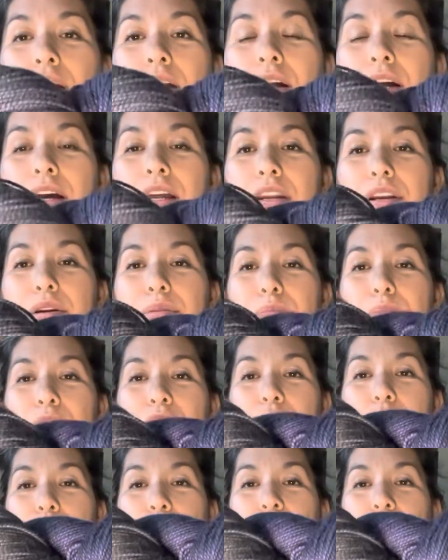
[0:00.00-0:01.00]
and
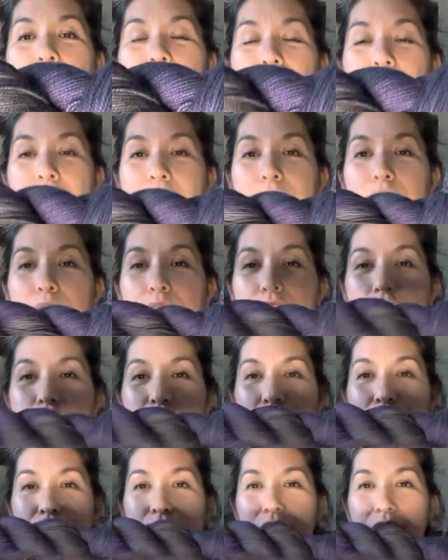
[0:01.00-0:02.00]
purple and I was
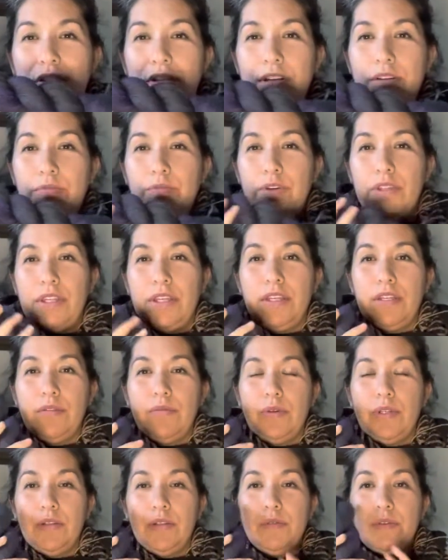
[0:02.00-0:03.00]
just in love with it
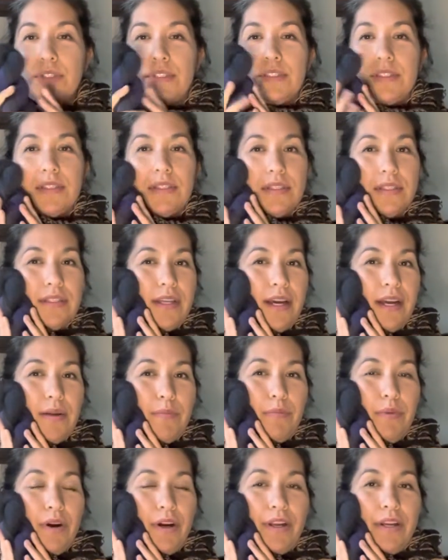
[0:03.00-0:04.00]
when it was in the dye
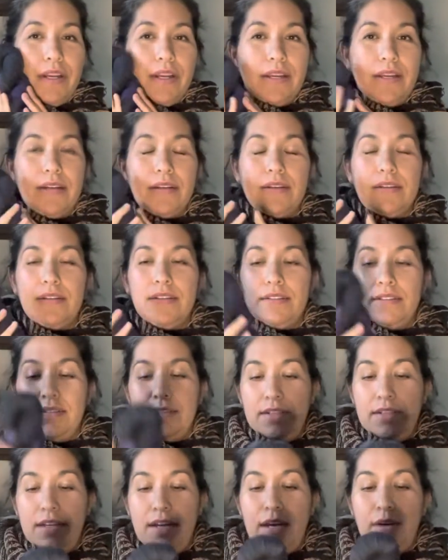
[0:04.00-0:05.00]
pot and
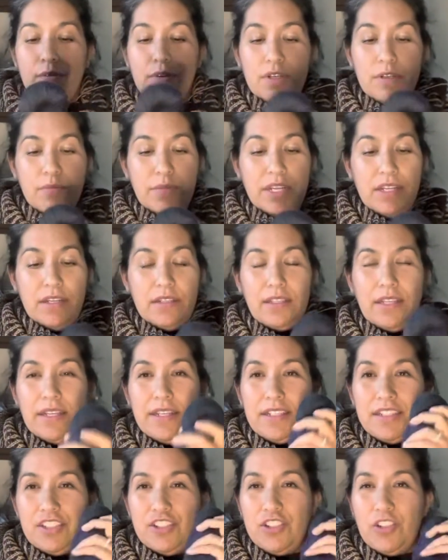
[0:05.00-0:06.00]
I want to make like
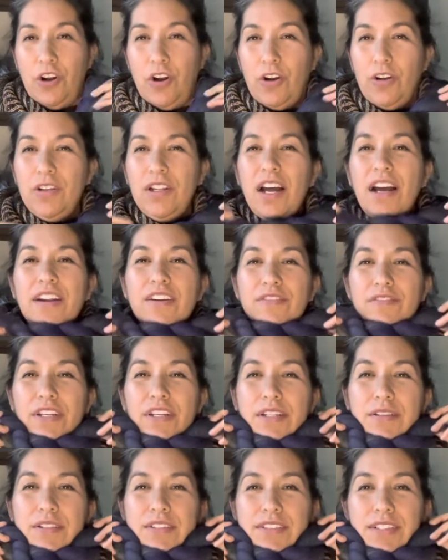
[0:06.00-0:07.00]
a shawl out of
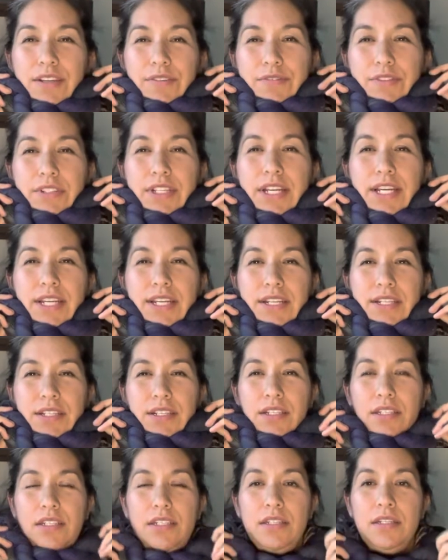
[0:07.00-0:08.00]
it because I feel like I
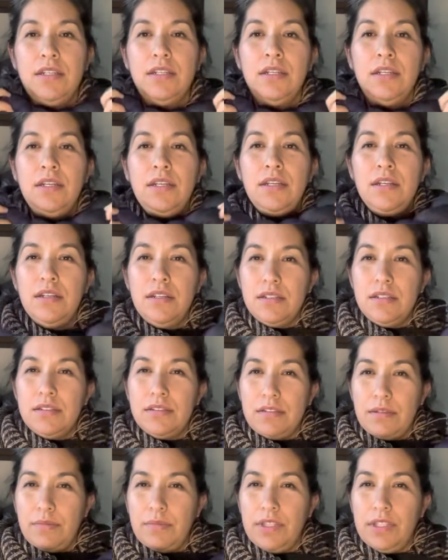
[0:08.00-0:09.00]
need
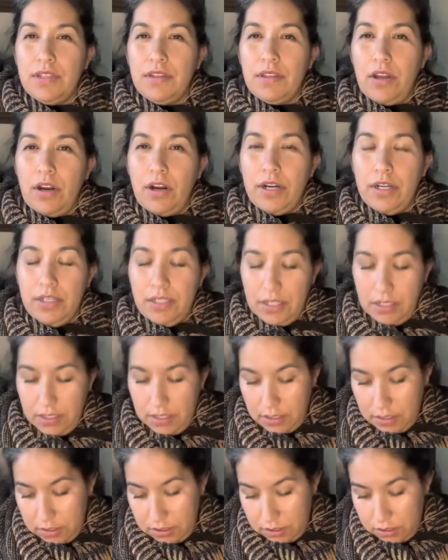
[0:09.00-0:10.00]
something dark
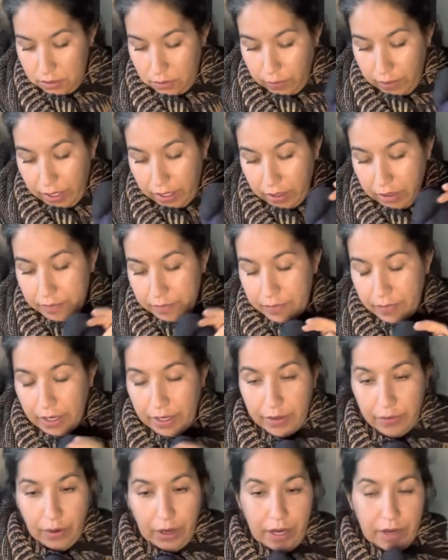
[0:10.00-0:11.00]
to wear. I
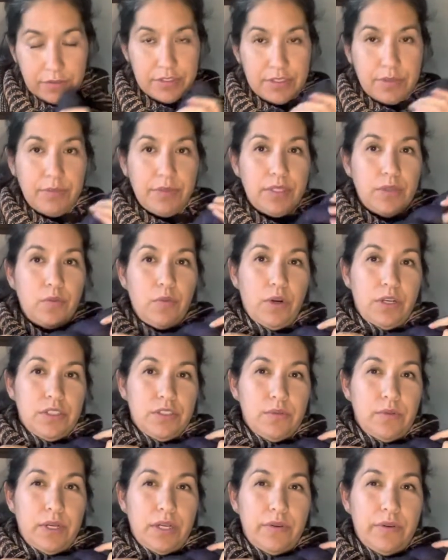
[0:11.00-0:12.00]
don't have something more to
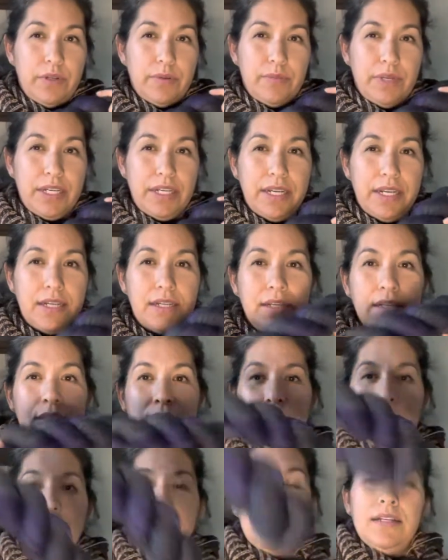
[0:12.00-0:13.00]
wear around my neck.
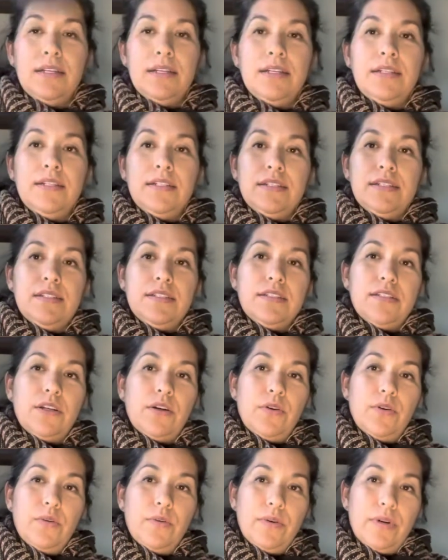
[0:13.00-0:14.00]

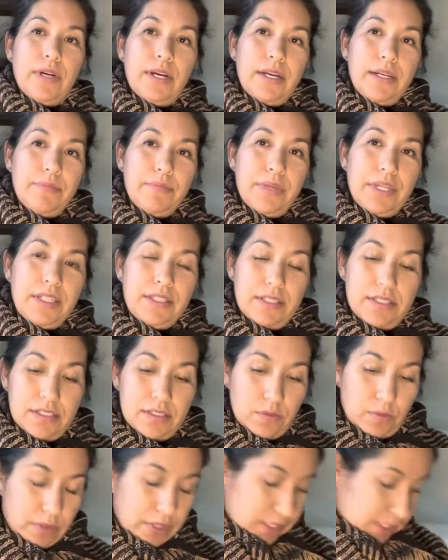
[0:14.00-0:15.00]
So I made this
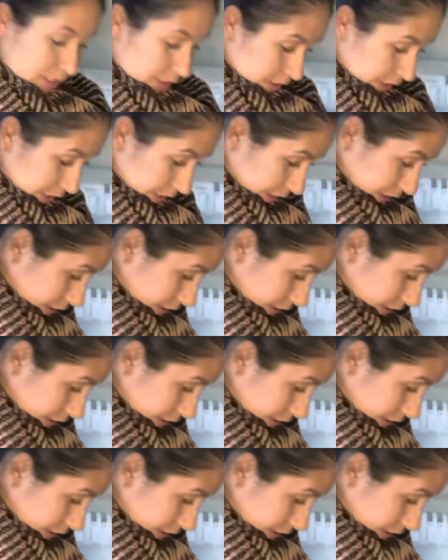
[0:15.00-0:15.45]
one and then I